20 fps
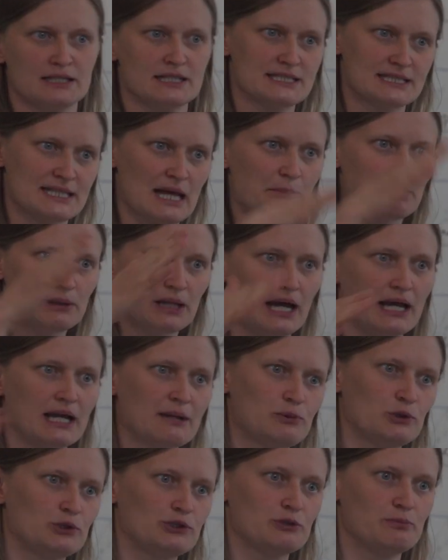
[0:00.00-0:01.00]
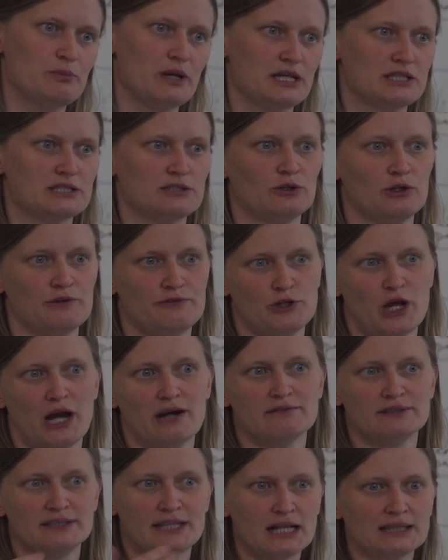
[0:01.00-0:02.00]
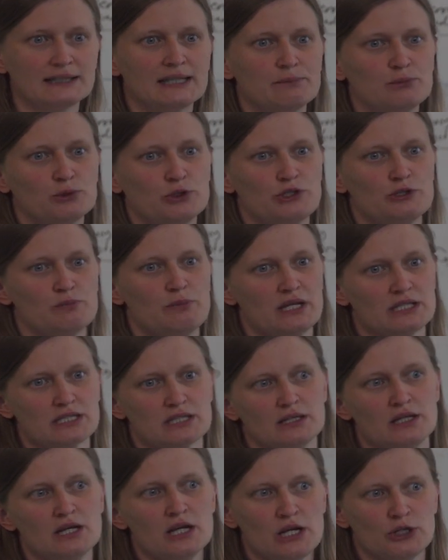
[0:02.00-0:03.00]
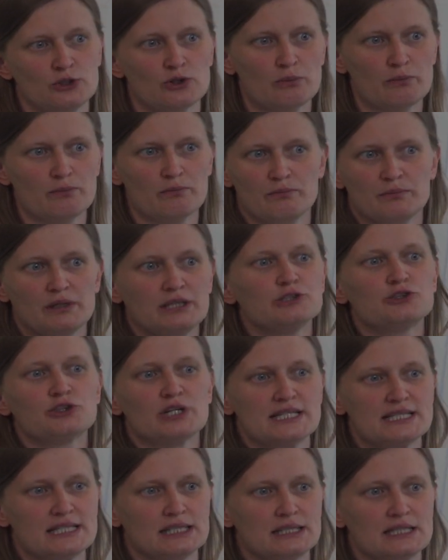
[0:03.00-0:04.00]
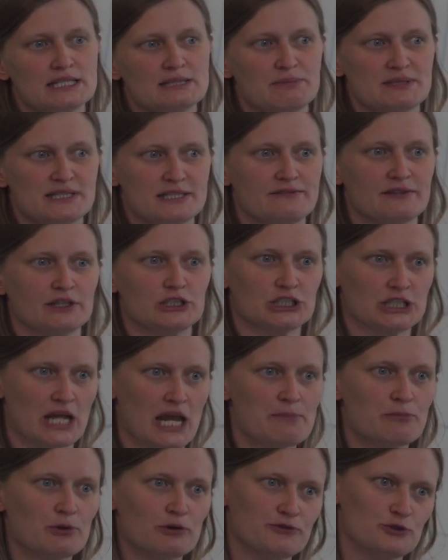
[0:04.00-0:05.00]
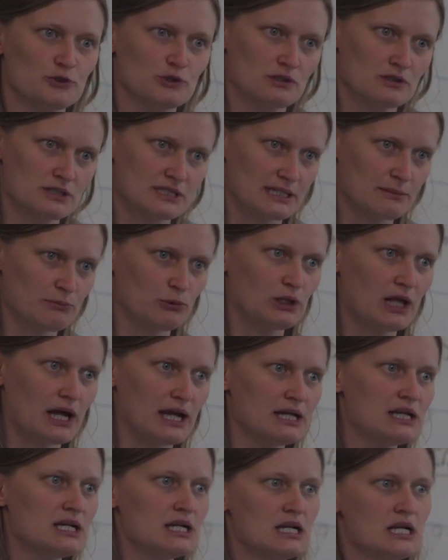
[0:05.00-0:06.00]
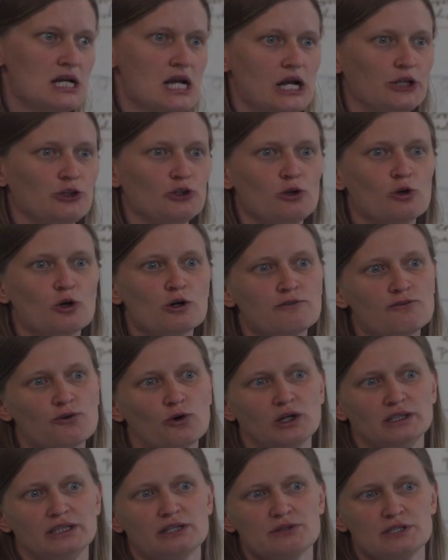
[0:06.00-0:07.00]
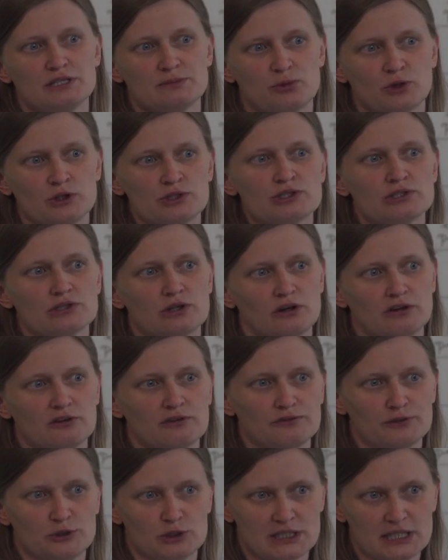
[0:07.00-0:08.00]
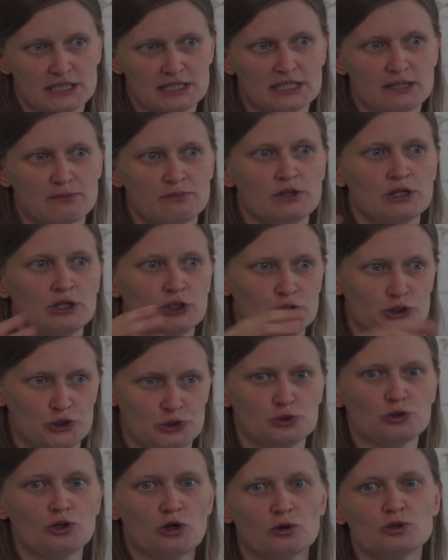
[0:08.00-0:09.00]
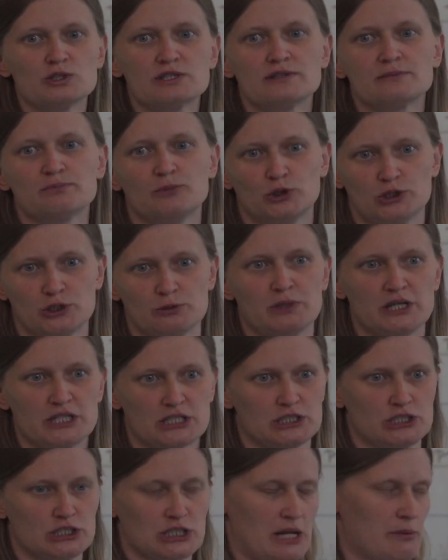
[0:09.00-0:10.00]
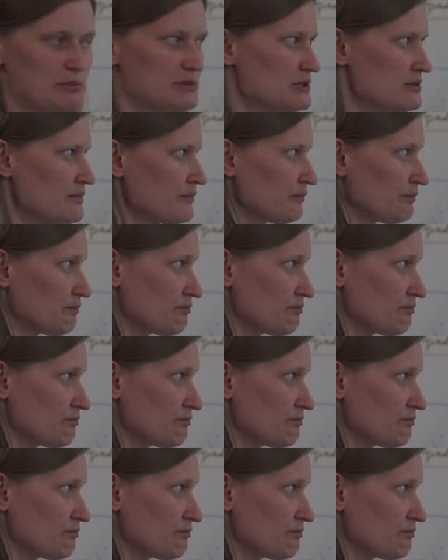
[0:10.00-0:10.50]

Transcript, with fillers: step-like perturbation or if you have a delta perturbation, you're interested in a specific shape of your stimuli and you look for the response of your system to those perturbation shapes.